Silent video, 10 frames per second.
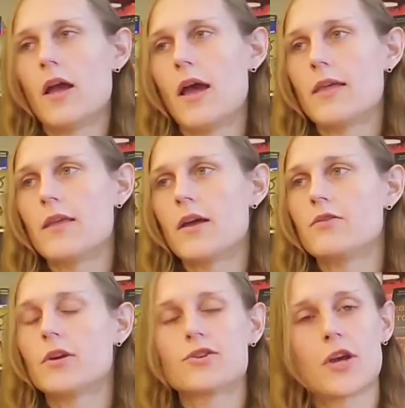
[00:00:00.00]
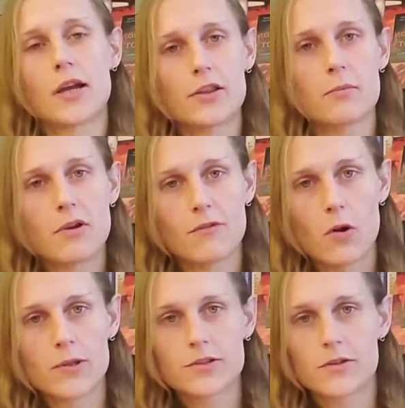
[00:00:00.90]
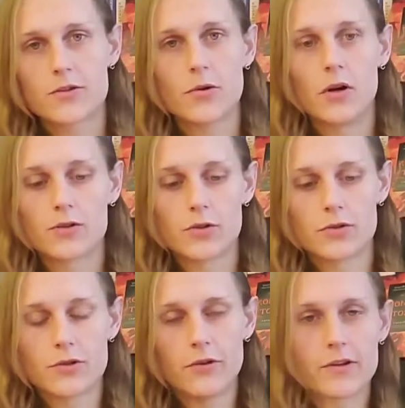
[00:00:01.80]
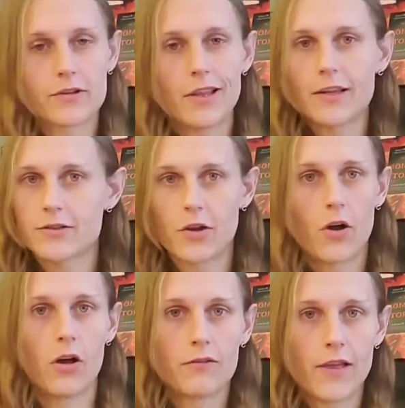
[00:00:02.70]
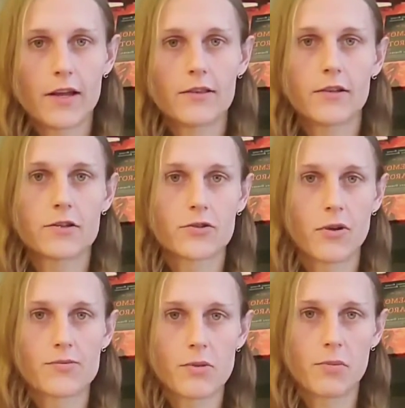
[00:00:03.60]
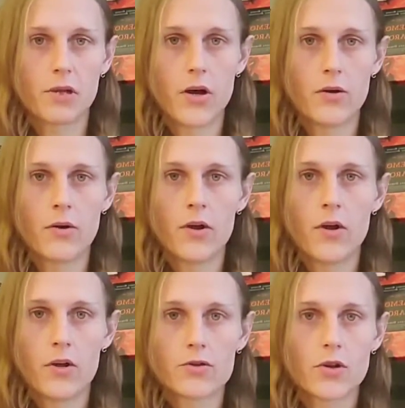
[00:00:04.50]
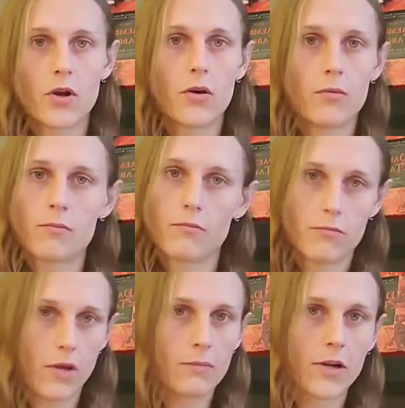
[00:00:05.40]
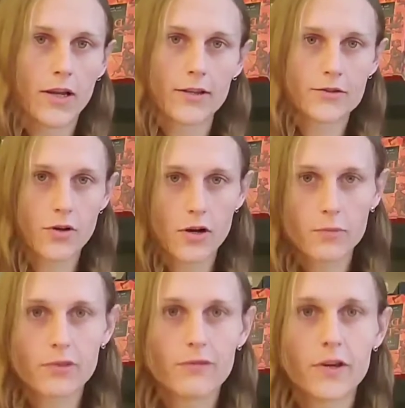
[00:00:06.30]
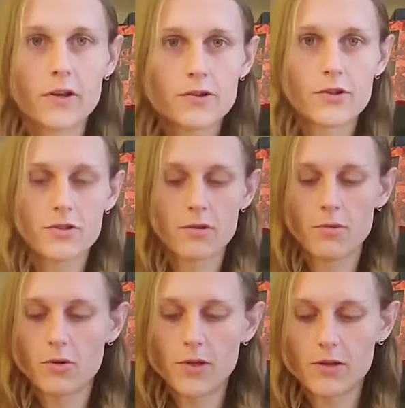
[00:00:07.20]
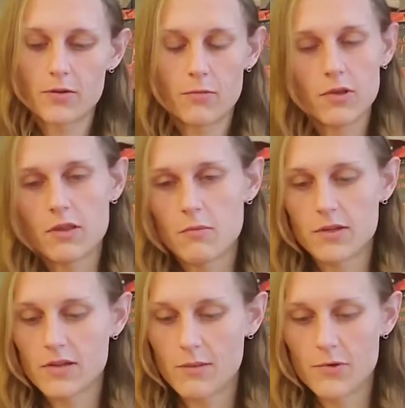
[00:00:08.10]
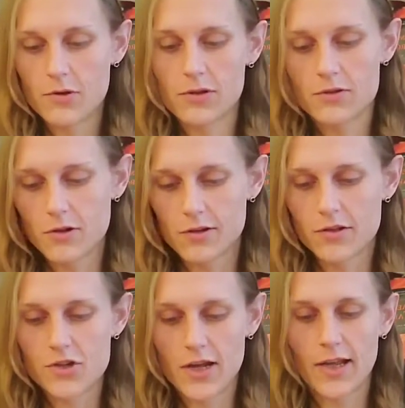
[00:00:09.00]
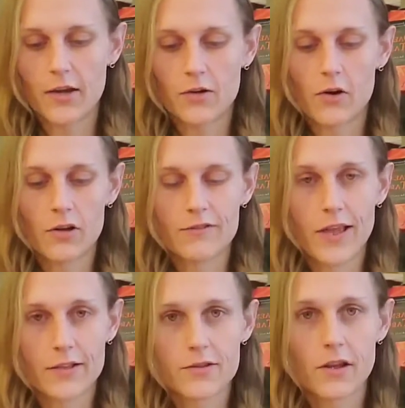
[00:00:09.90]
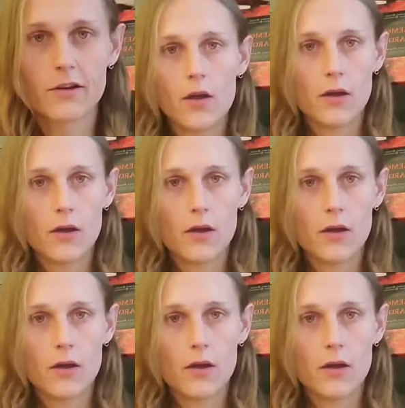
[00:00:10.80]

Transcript: and then you can check out the Monroe Institute also. So there's links to all of that in the description below. So I'm going to get started with the video in just a moment. In the meantime, you could start to check out all of that stuff.